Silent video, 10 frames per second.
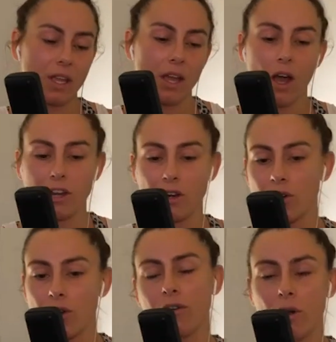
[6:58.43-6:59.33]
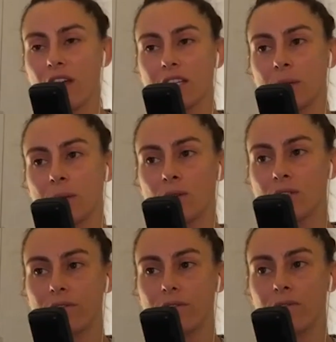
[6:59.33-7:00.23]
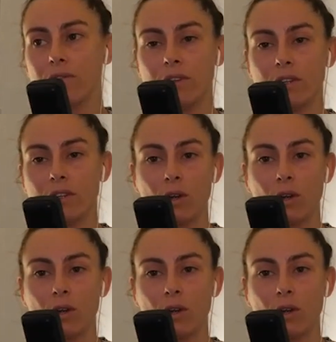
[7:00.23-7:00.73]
I don't know if that's because of, you know,